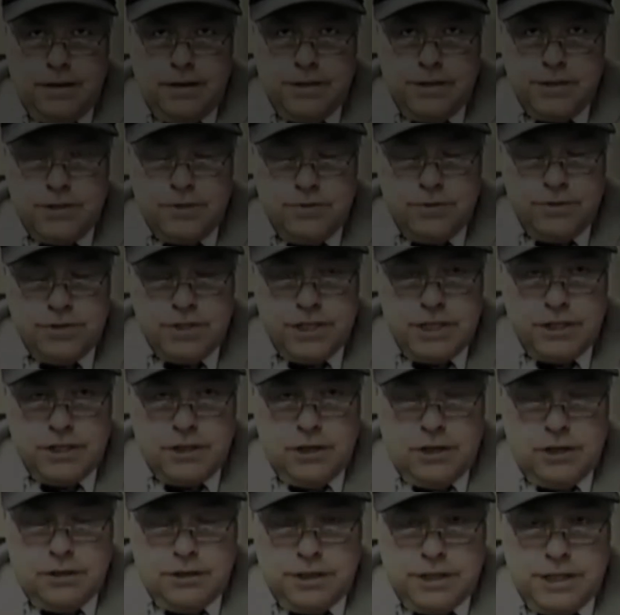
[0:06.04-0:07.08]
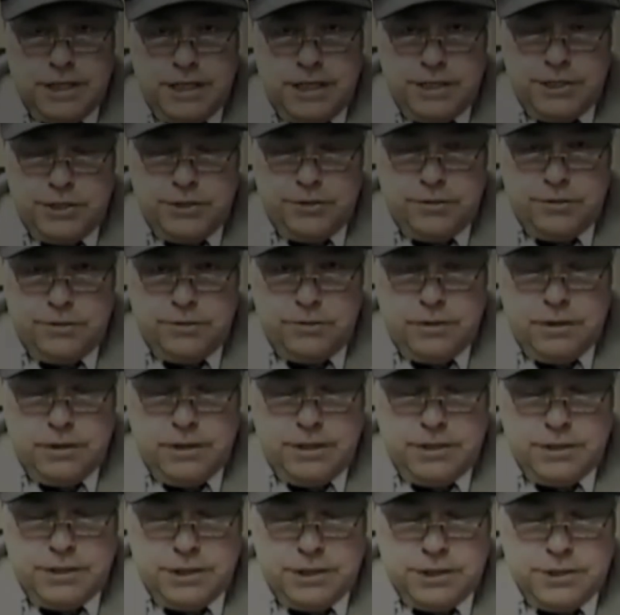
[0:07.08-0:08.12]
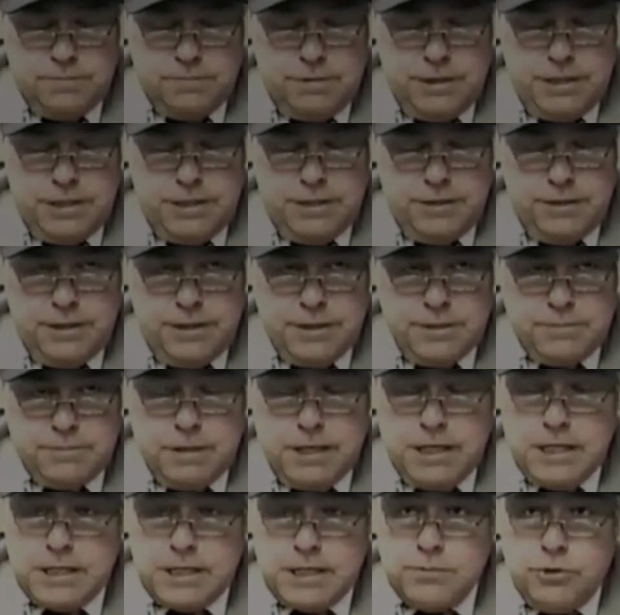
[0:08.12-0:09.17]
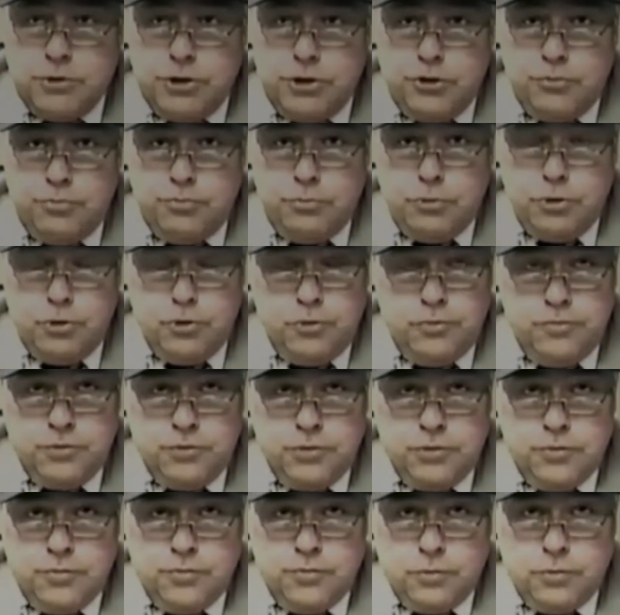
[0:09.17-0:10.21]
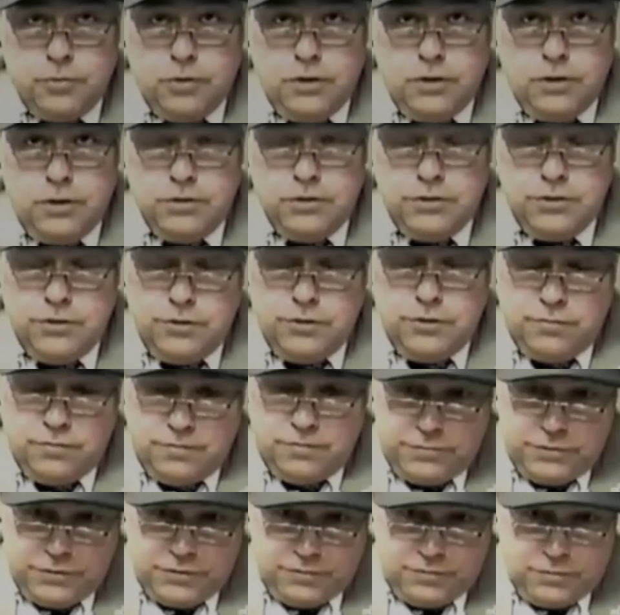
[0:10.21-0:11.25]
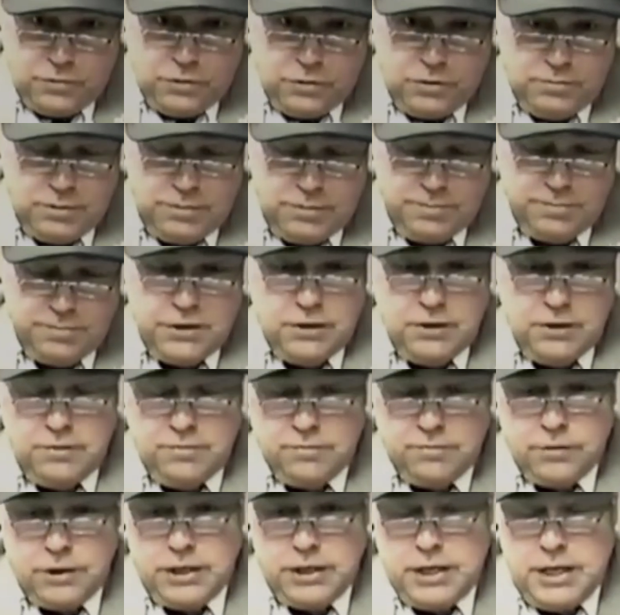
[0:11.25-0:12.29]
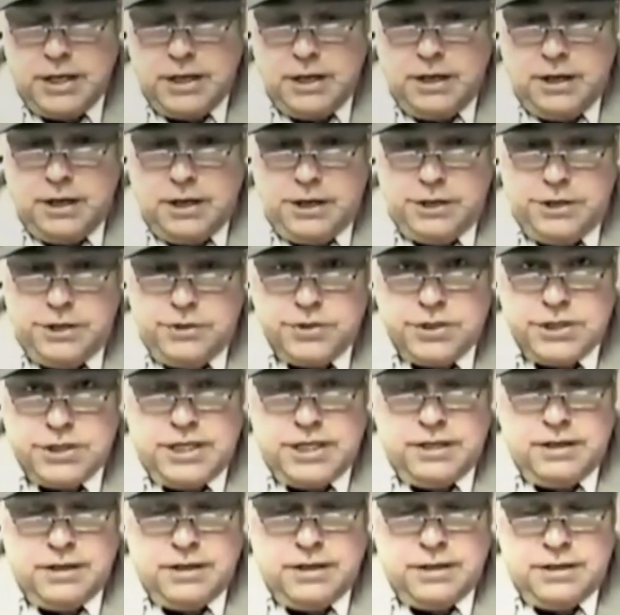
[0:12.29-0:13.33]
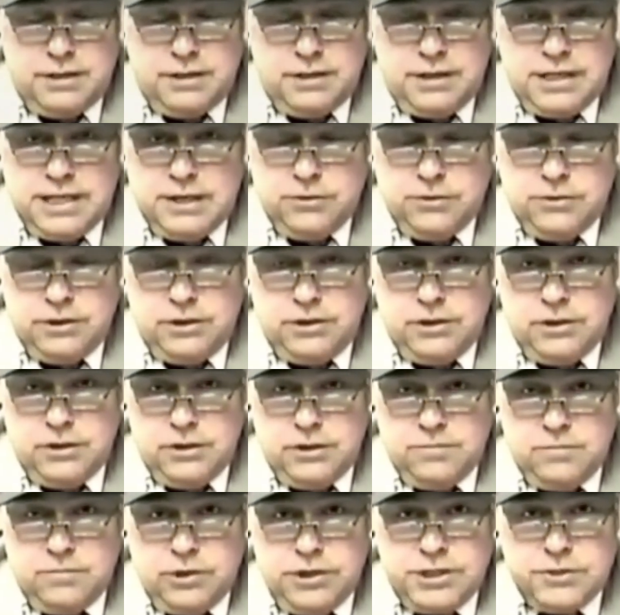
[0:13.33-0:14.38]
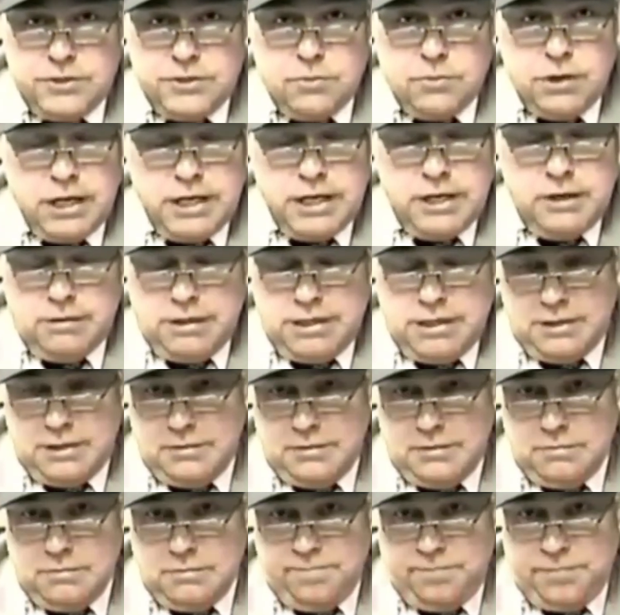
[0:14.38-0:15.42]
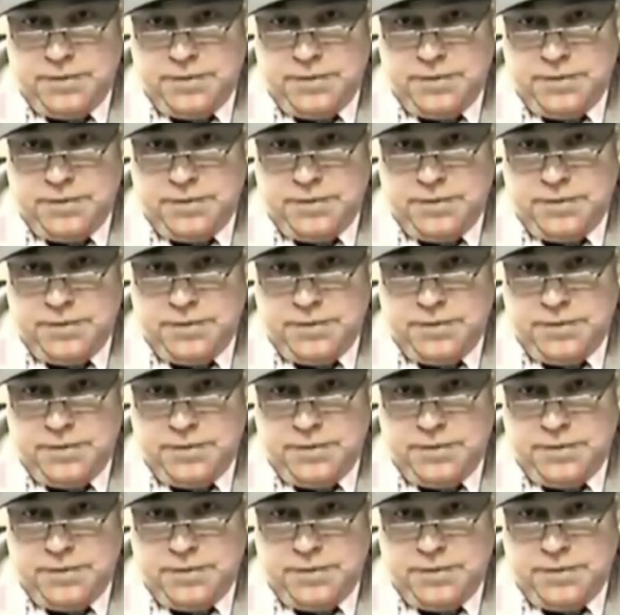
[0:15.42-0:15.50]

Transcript: And as soon as they call a case, you, as expediently as possible, you move to the, to the, to the forum up there in the front, and you say in a loud and clear voice, Ready, Your Honor.